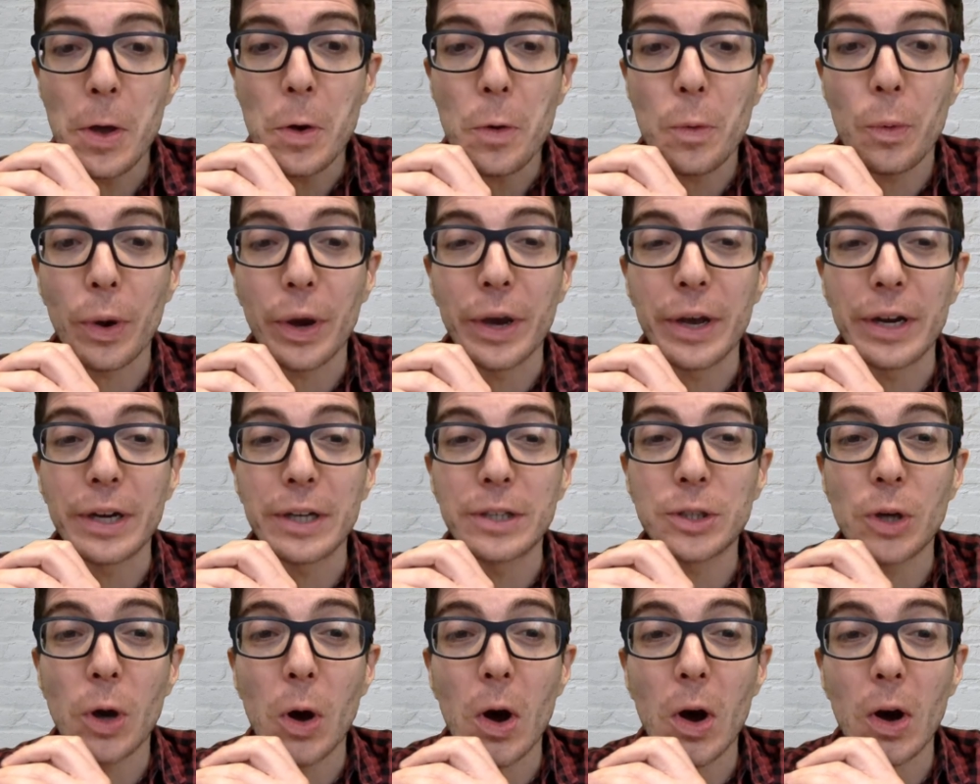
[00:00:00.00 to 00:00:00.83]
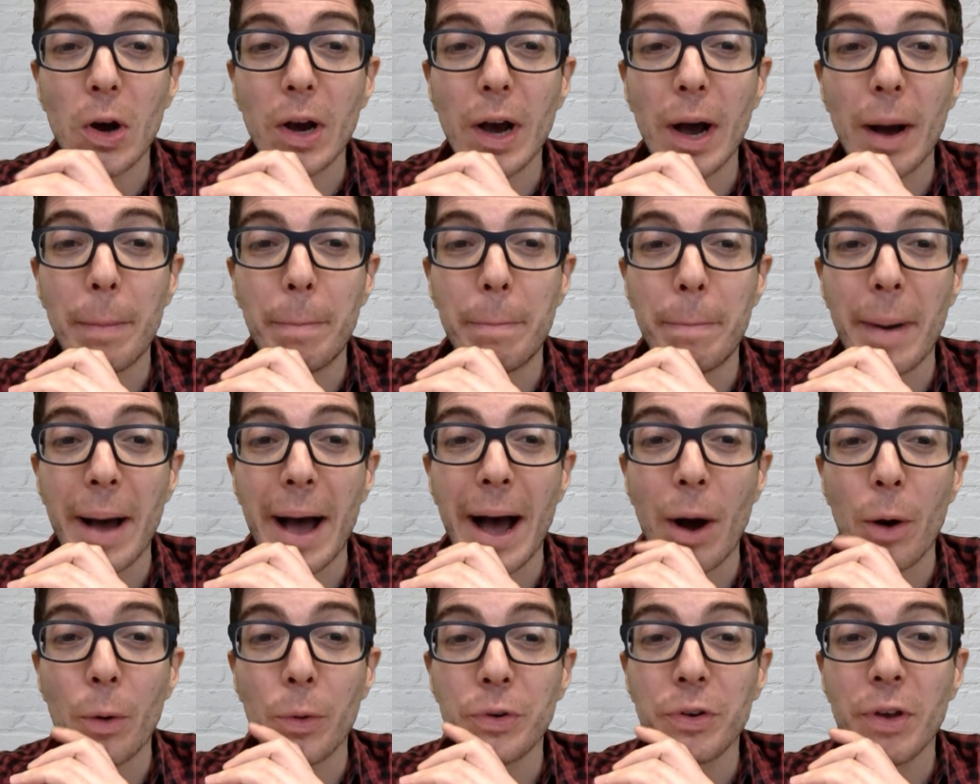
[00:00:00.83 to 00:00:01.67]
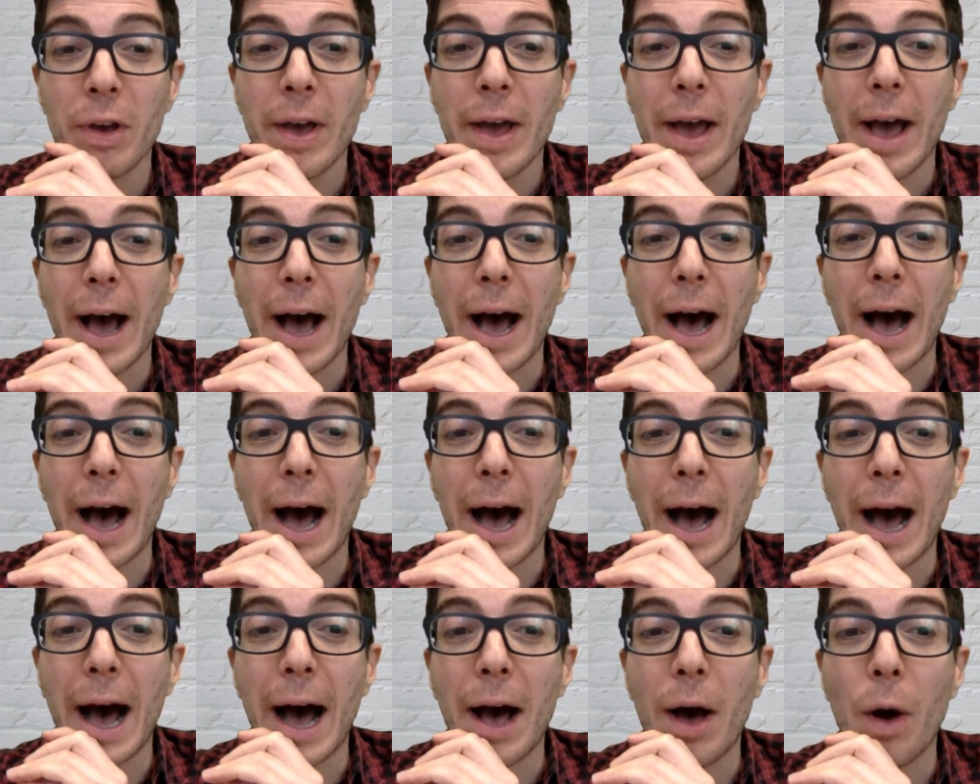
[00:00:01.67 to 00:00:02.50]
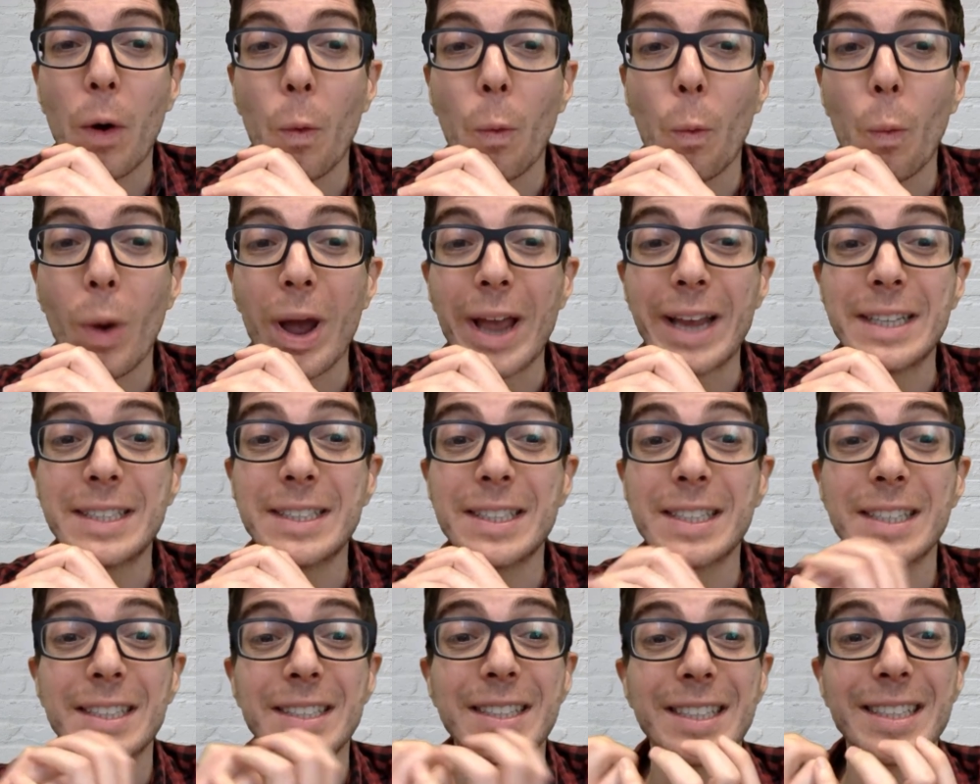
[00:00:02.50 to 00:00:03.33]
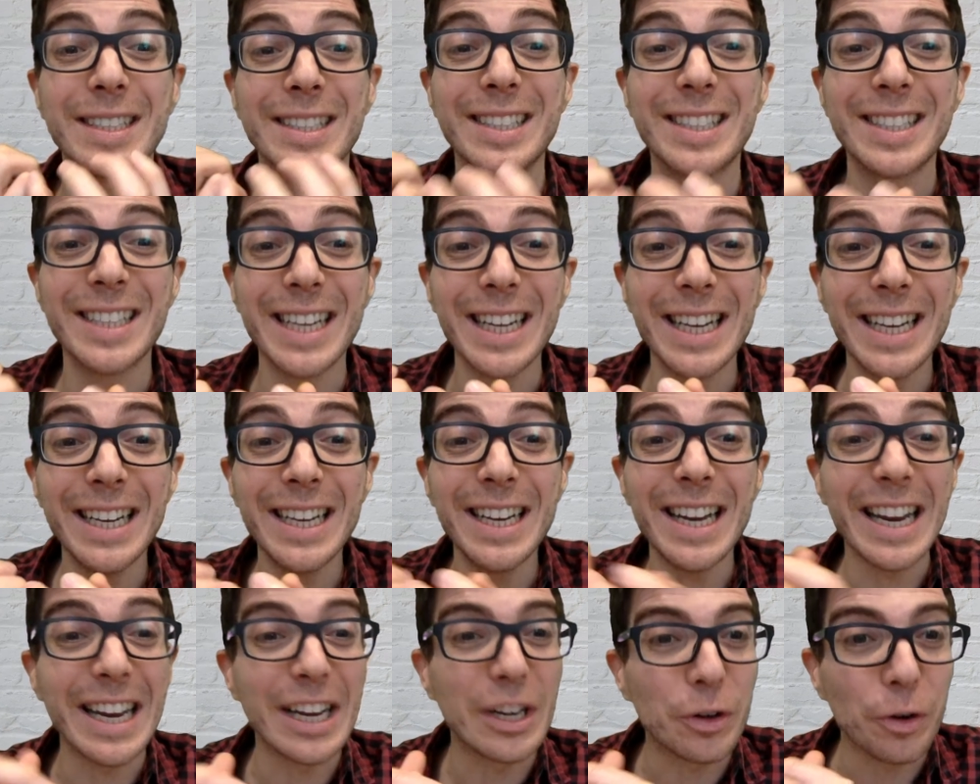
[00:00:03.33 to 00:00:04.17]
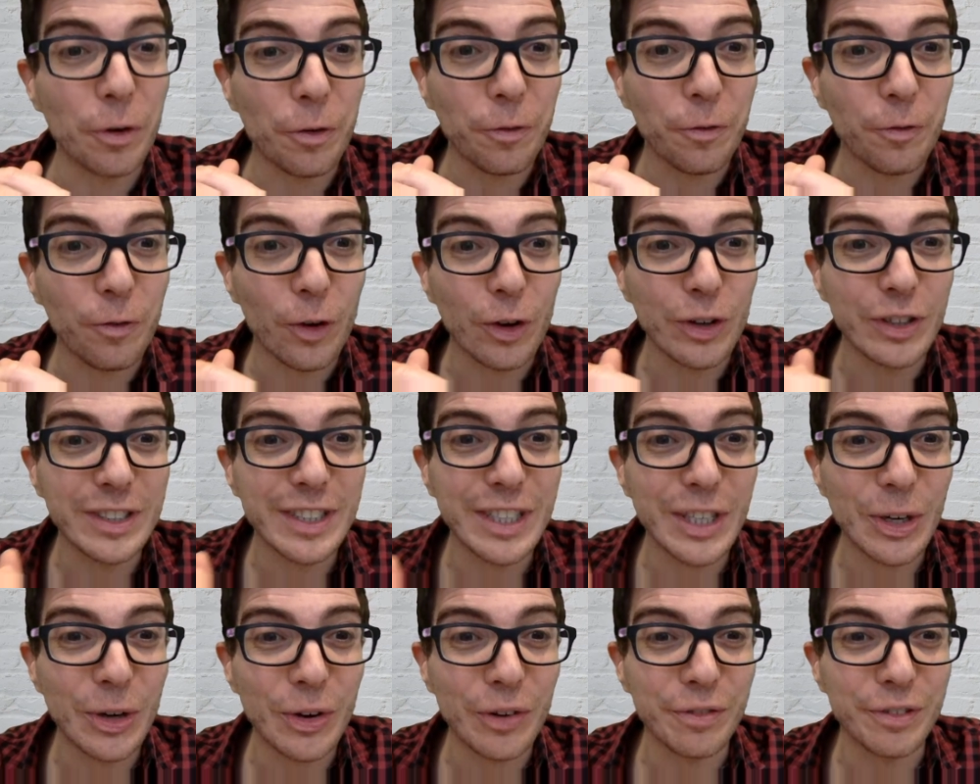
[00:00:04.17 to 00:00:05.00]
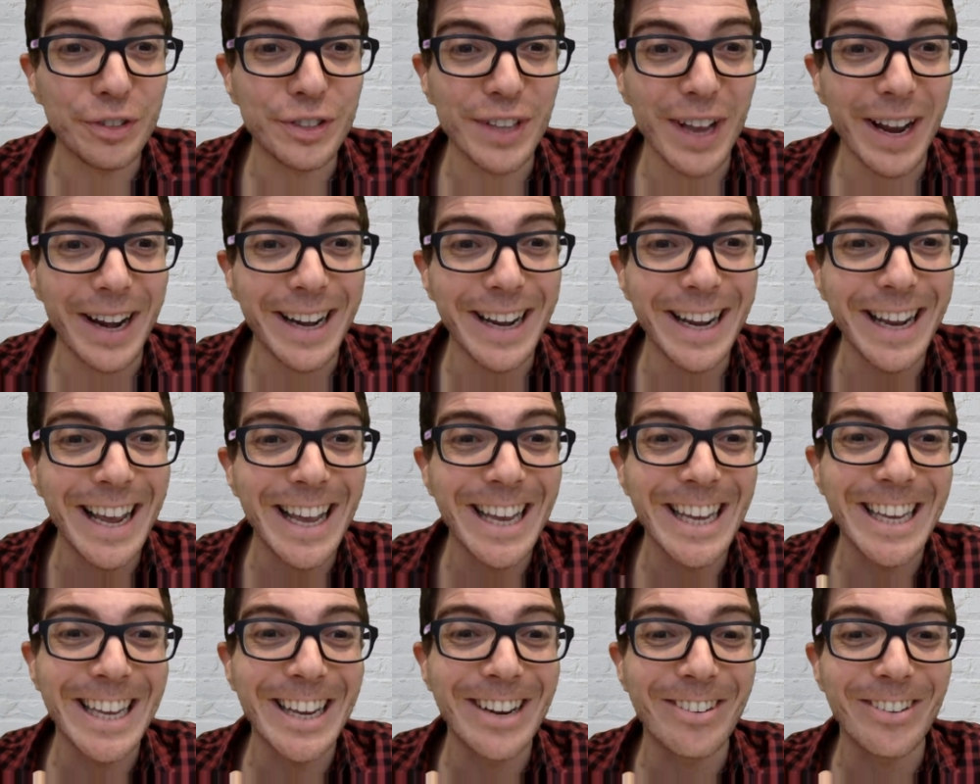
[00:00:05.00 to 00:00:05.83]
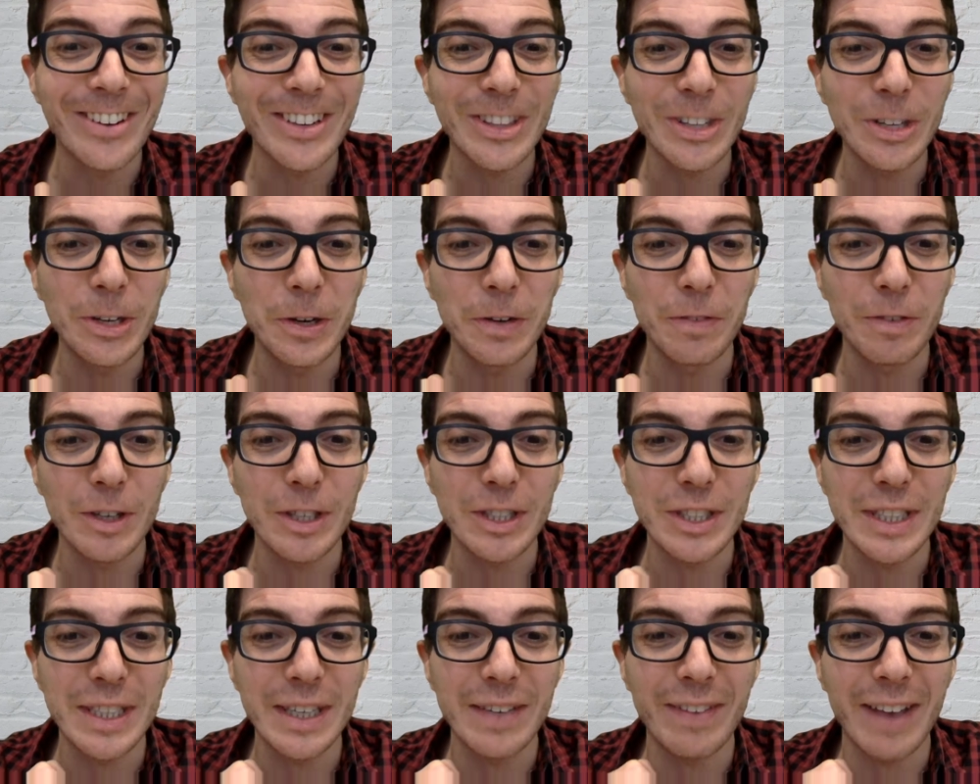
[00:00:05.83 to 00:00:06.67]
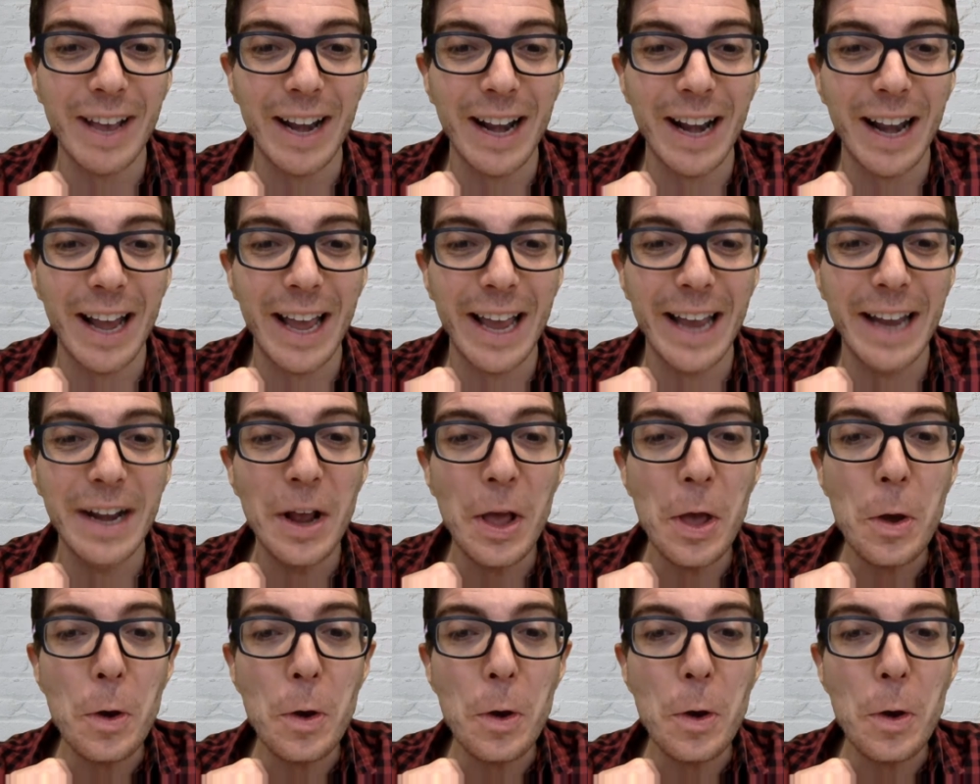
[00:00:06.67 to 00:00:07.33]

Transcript: We're going to talk about uh, ways to succeed in your first year of study here at the University of Adelaide.